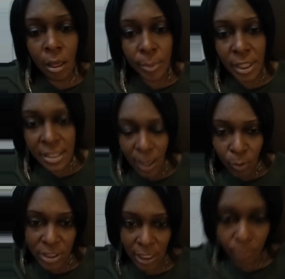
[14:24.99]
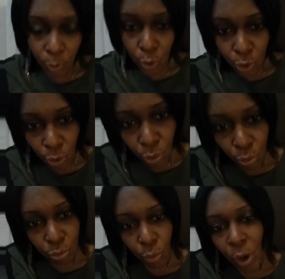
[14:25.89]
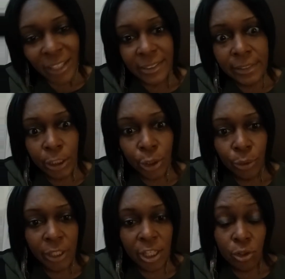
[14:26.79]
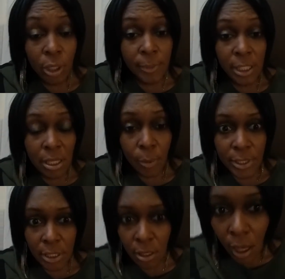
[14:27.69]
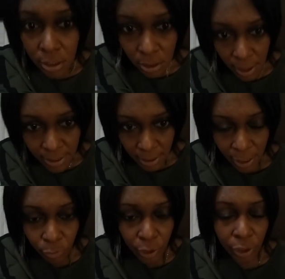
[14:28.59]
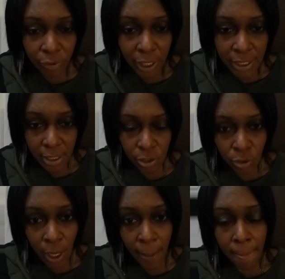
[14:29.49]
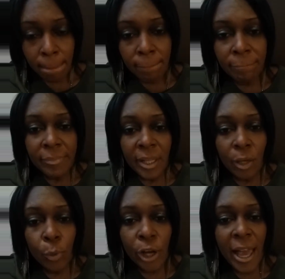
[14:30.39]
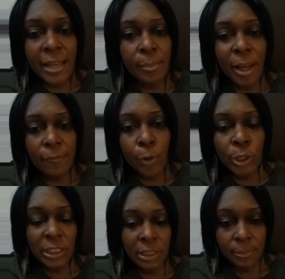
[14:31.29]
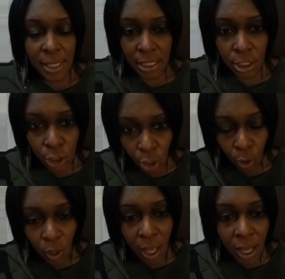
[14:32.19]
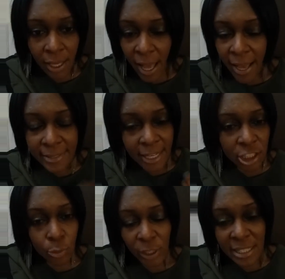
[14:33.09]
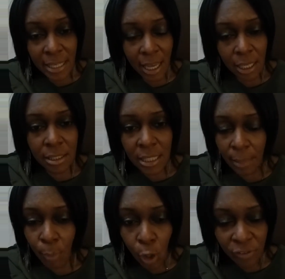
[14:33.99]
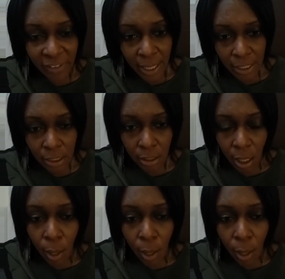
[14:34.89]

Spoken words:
because I wasn't able to, well, I just didn't do it yesterday because I was exhausted. I did a lot of running around yesterday. And we're at about 14 minutes. So, guys, I just want to say stay motivated.